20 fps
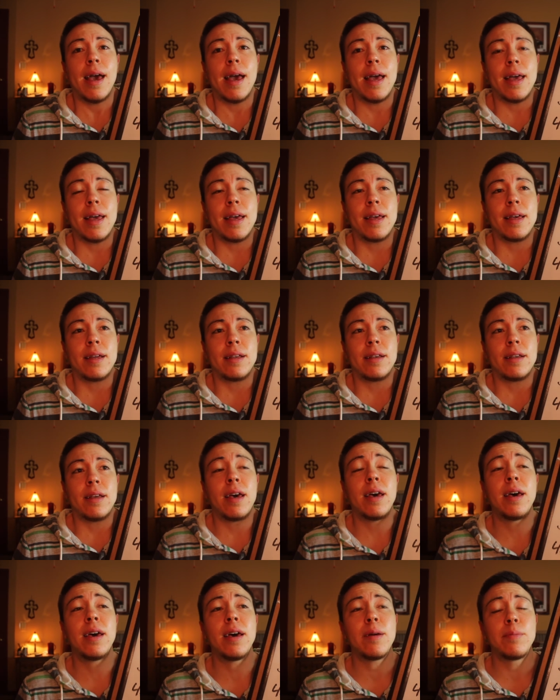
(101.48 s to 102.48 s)
And
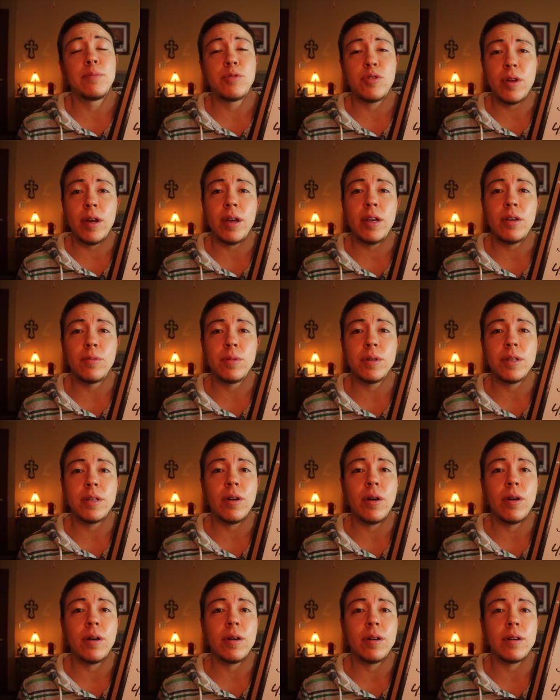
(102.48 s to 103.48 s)
I'm trying
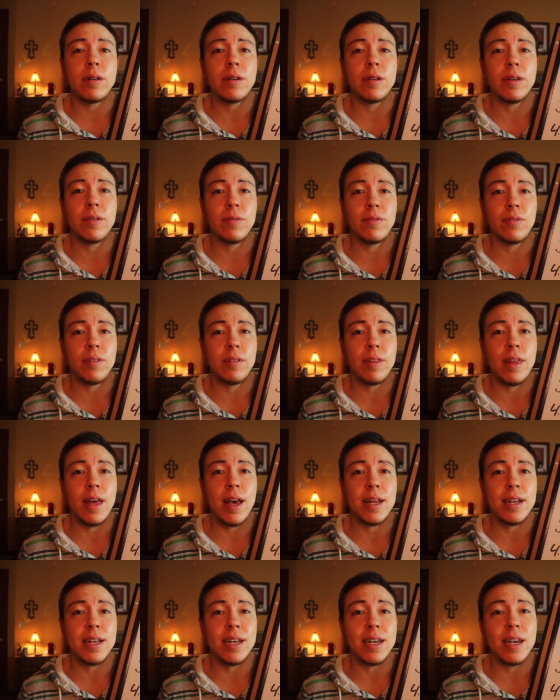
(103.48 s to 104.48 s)
really hard for
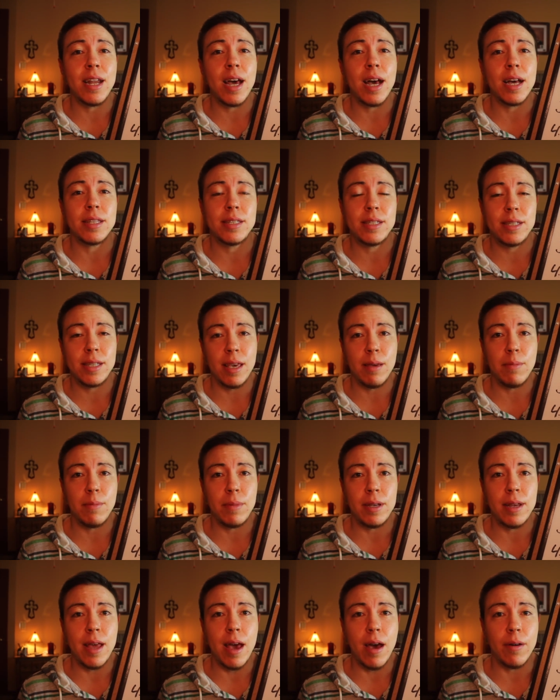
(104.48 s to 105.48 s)
that not to get
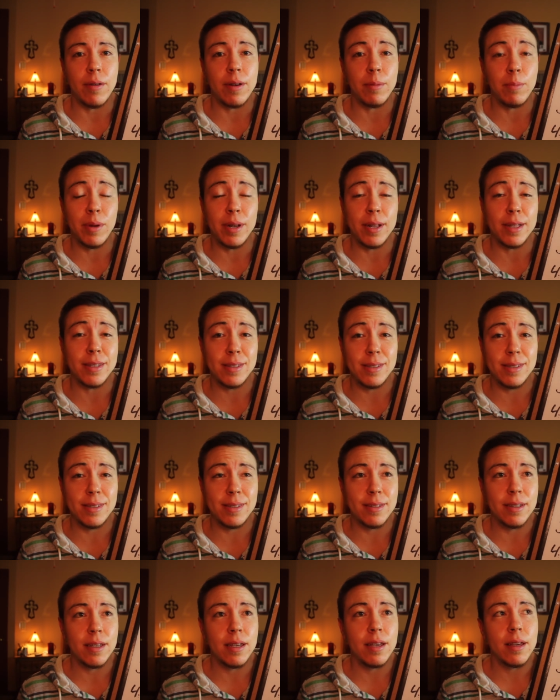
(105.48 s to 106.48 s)
me down, but
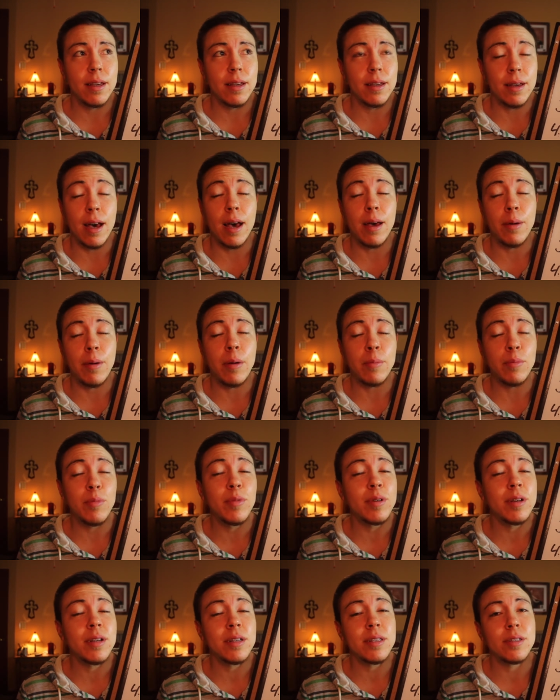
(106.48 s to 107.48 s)

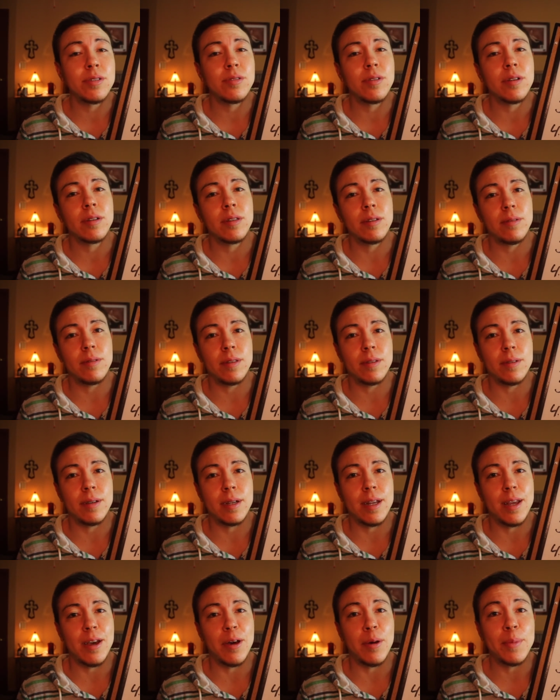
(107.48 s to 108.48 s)
I'm really struggling with it
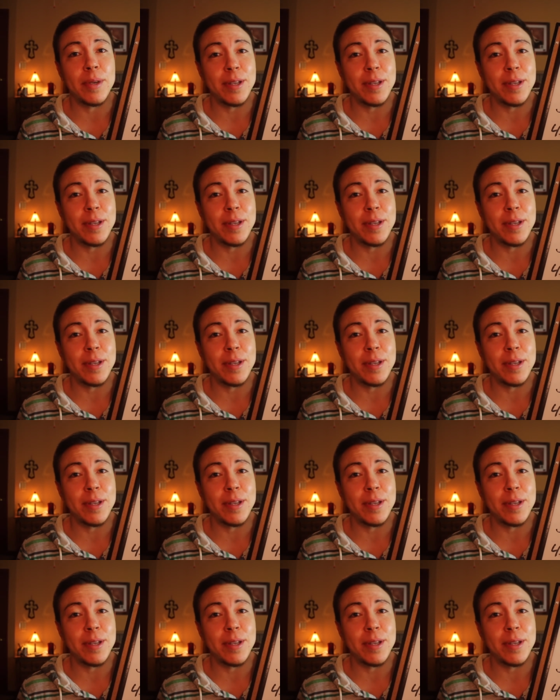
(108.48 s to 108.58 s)
right now.